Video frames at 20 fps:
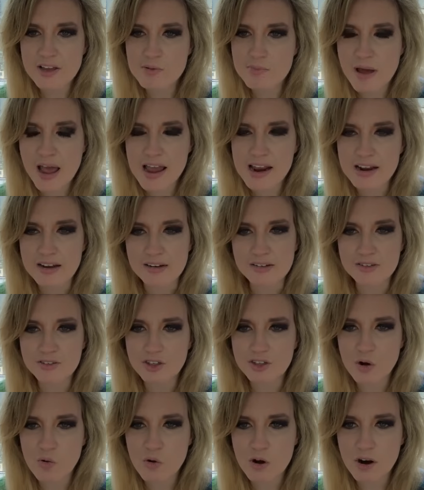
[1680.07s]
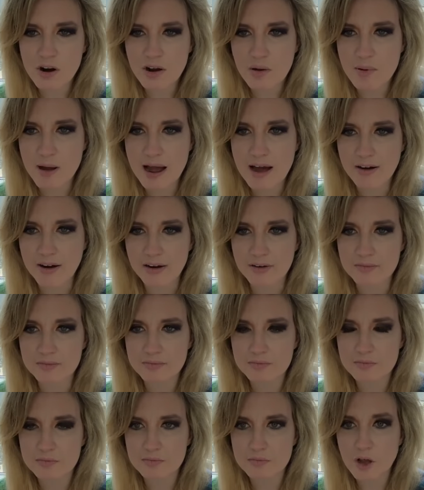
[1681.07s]
you made it. Don't worry about it.
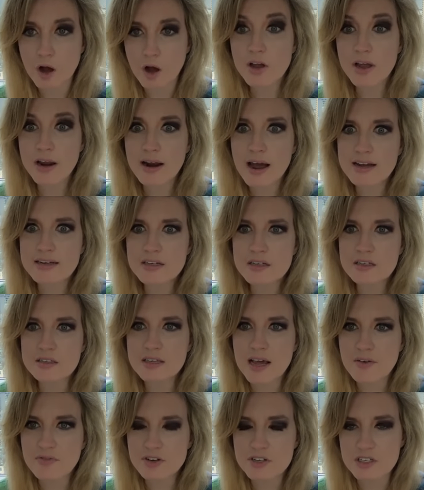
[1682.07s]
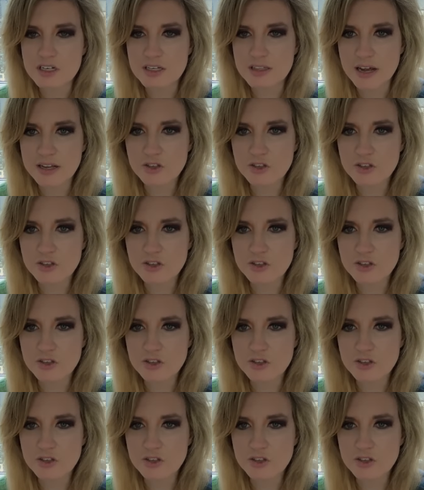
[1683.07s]
Oh yeah, 1917.